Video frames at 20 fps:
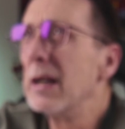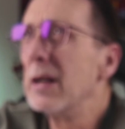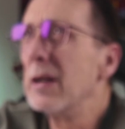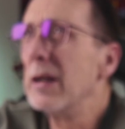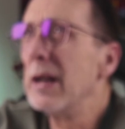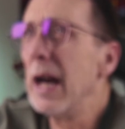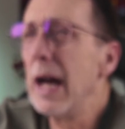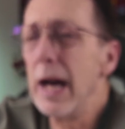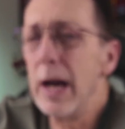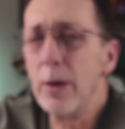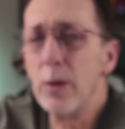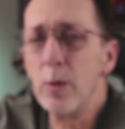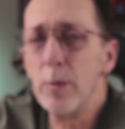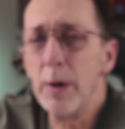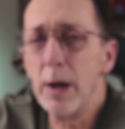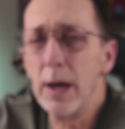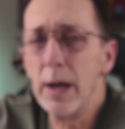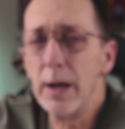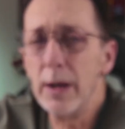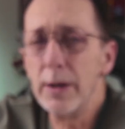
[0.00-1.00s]
Your
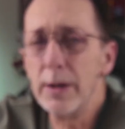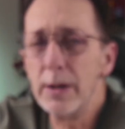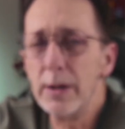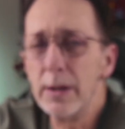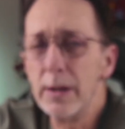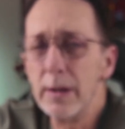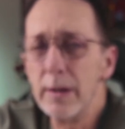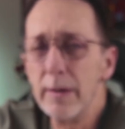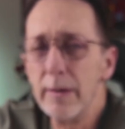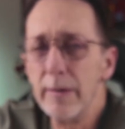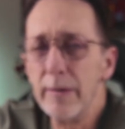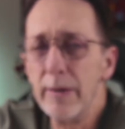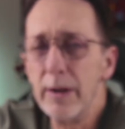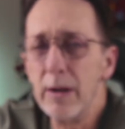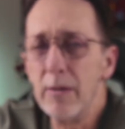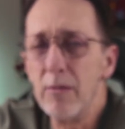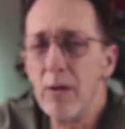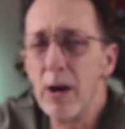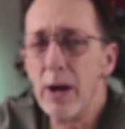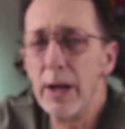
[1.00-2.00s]
handlebars,
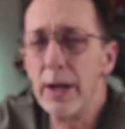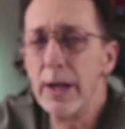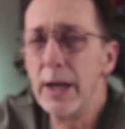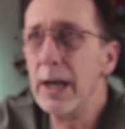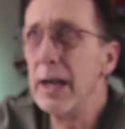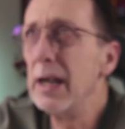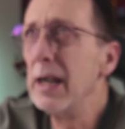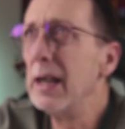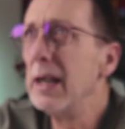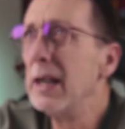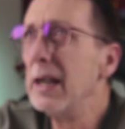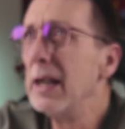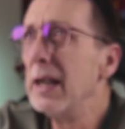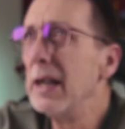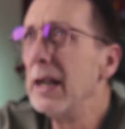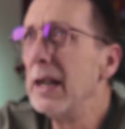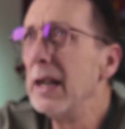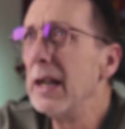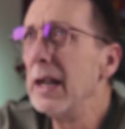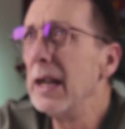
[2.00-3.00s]
your rider,
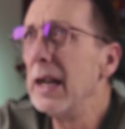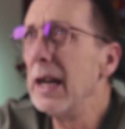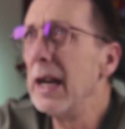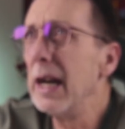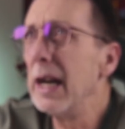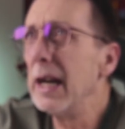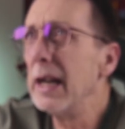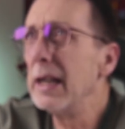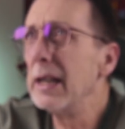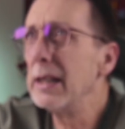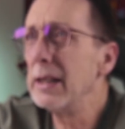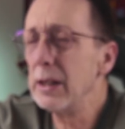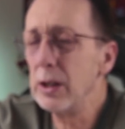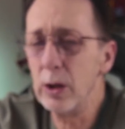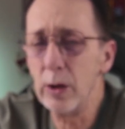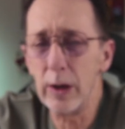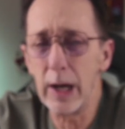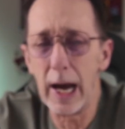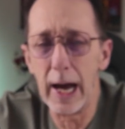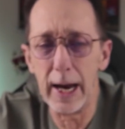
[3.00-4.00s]
and
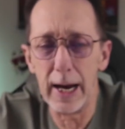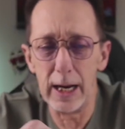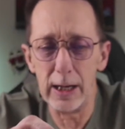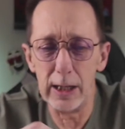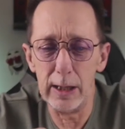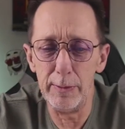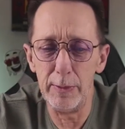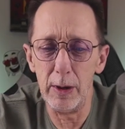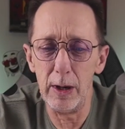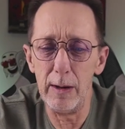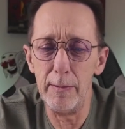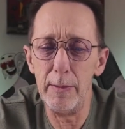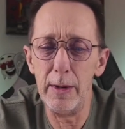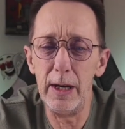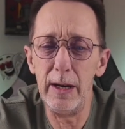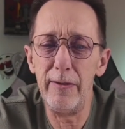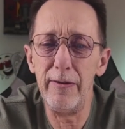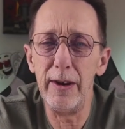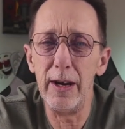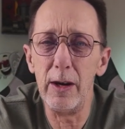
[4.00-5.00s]
you can actually put a
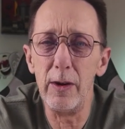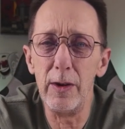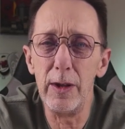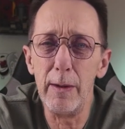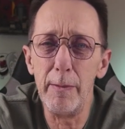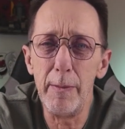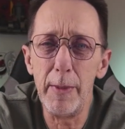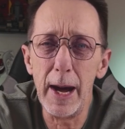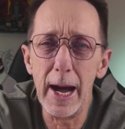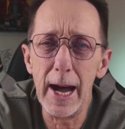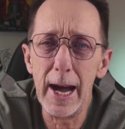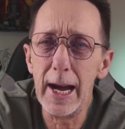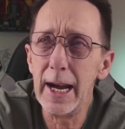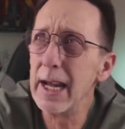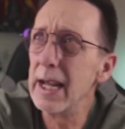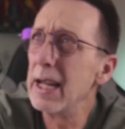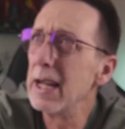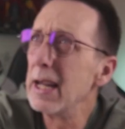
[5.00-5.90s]
minifig on the back.